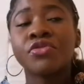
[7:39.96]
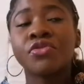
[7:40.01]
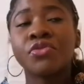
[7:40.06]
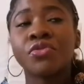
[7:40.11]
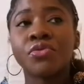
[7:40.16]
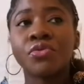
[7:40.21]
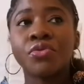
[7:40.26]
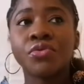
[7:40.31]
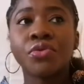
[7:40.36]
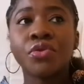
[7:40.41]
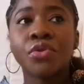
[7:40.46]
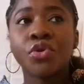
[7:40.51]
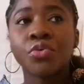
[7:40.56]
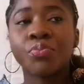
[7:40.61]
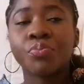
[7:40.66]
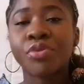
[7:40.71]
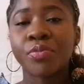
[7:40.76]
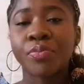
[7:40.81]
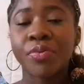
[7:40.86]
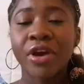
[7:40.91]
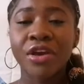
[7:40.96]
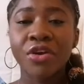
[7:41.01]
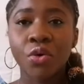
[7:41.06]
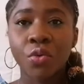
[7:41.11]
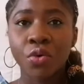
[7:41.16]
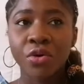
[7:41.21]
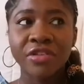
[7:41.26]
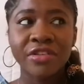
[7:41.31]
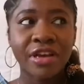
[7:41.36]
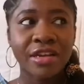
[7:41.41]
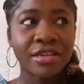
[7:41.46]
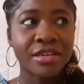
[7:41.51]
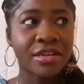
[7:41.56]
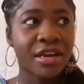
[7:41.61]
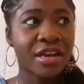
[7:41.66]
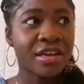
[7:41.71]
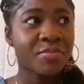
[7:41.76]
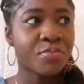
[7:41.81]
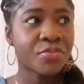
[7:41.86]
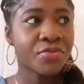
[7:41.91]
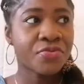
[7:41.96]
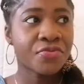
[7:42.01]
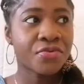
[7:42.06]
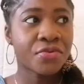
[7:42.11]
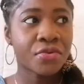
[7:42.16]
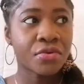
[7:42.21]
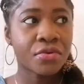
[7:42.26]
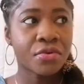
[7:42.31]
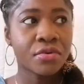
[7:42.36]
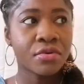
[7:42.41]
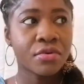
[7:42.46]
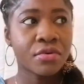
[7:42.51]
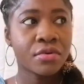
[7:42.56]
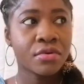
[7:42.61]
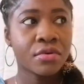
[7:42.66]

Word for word: So prepare your water the night before